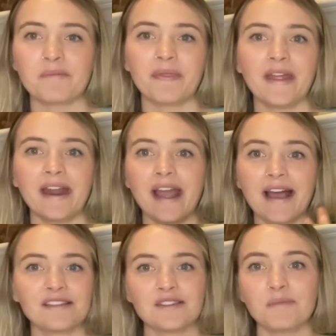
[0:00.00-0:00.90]
but then I
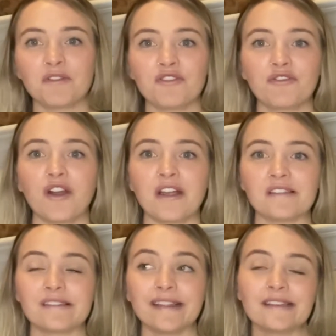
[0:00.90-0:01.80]
asked a bunch of
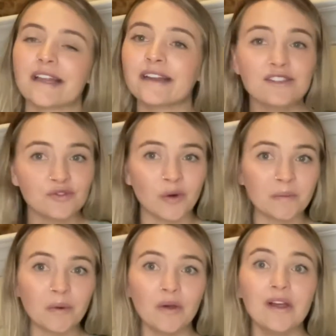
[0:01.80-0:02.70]
friends and they said it's
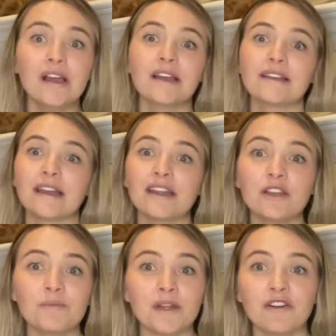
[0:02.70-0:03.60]
normal, get a
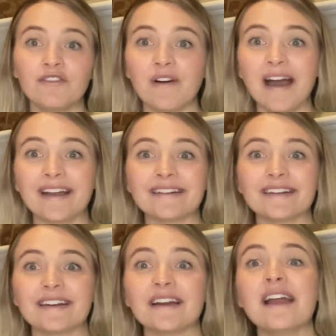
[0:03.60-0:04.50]

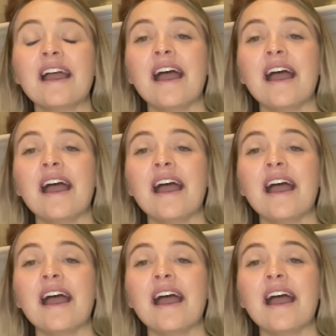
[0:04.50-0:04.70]
humidifier.